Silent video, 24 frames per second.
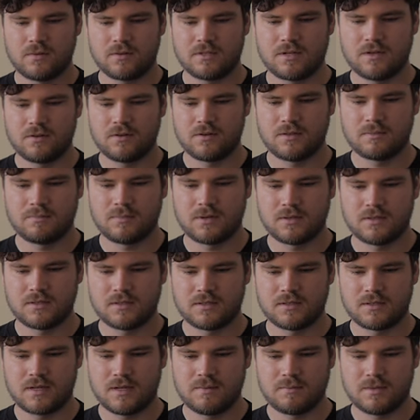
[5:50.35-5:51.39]
I wish I knew this
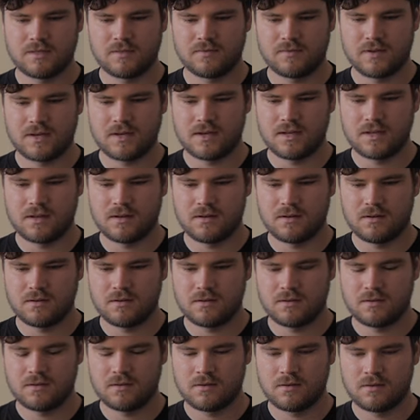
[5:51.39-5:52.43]
person's name. Let's find out.
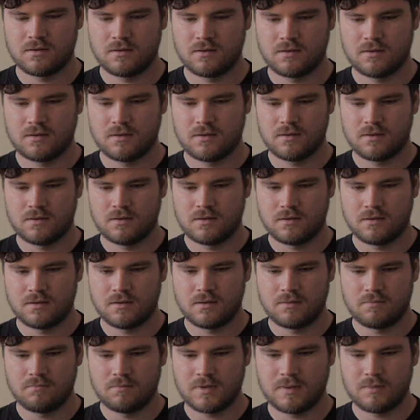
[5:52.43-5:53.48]

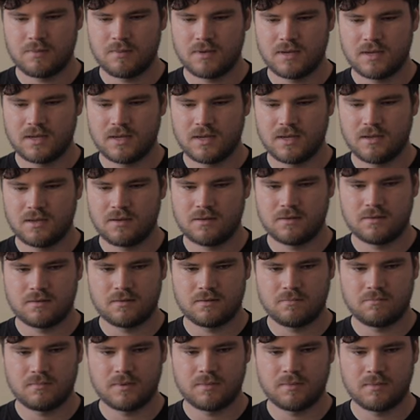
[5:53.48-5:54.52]
Maybe we can,
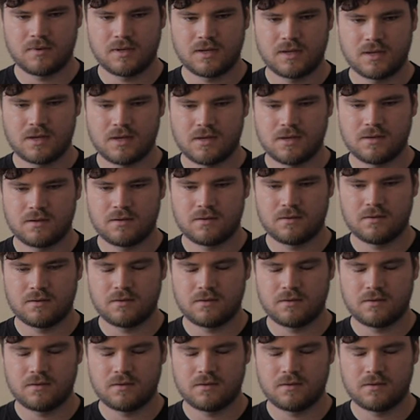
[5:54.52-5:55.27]
maybe we can't.